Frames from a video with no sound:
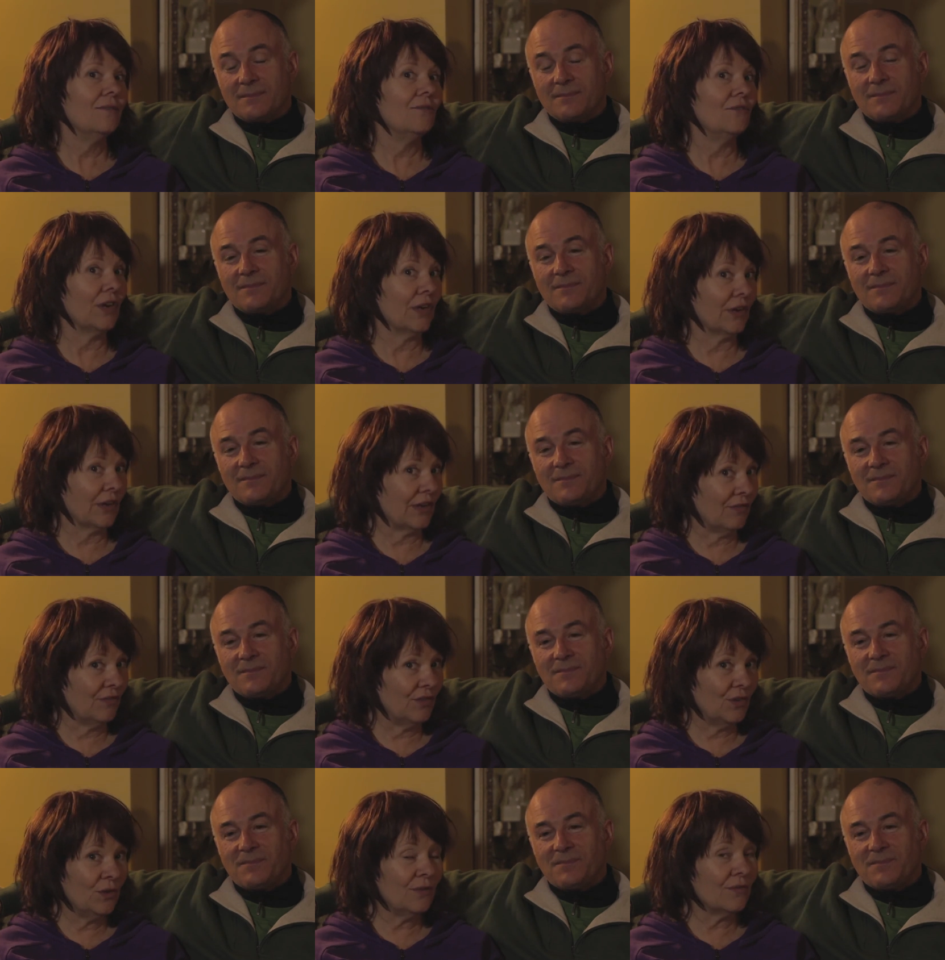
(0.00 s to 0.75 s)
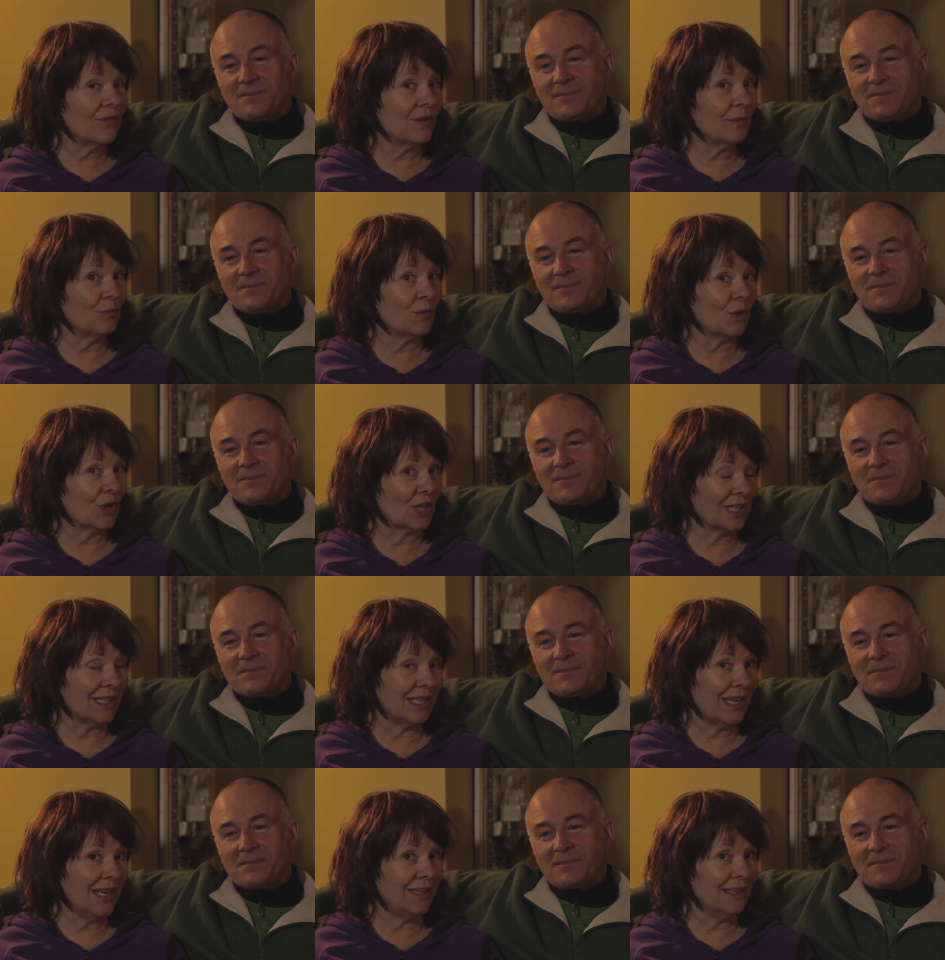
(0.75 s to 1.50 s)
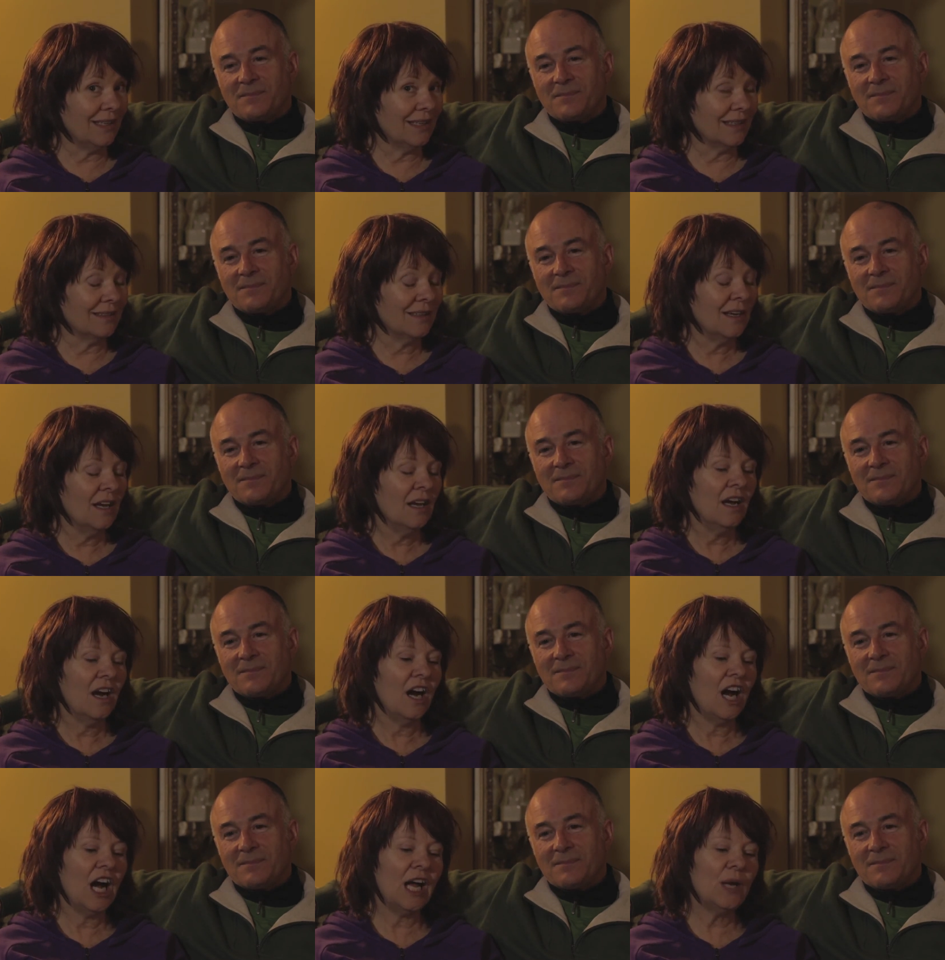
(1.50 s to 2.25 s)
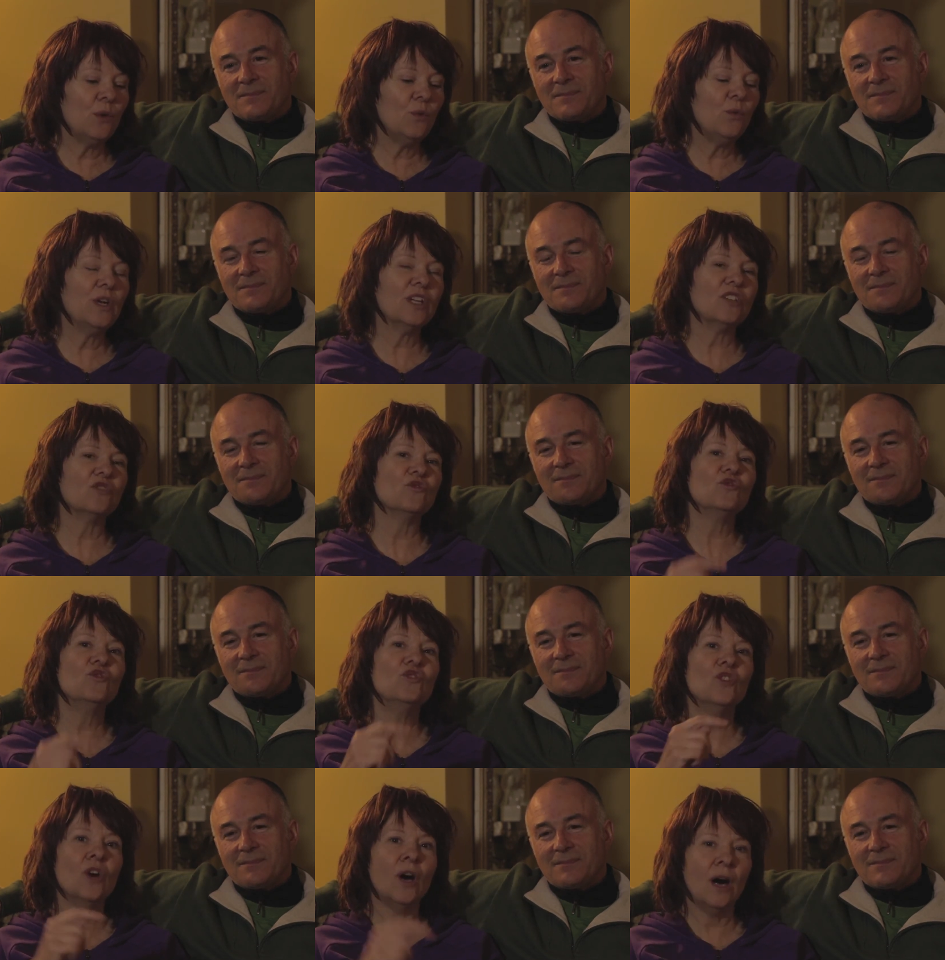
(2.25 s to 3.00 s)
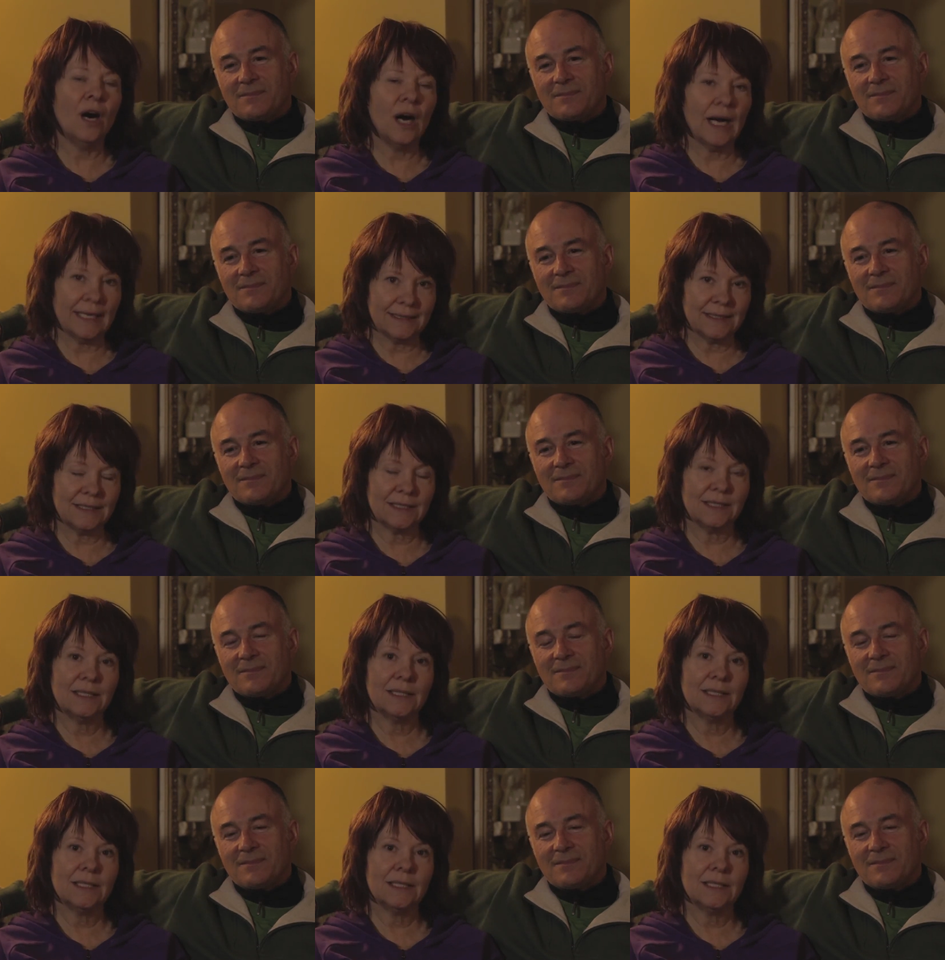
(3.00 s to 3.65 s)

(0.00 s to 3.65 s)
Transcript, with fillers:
Speaker 1: Very few of them were Canadian. I will not